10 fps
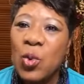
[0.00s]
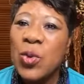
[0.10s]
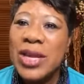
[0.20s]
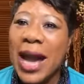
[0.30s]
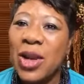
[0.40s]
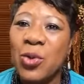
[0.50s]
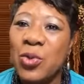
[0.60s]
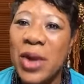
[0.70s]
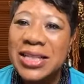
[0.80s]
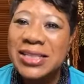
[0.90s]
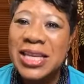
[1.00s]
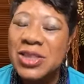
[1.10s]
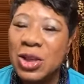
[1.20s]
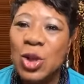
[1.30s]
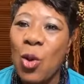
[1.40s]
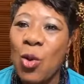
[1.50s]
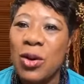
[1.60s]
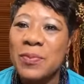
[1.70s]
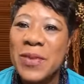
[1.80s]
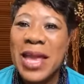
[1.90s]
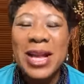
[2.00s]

we got to rest in the Lord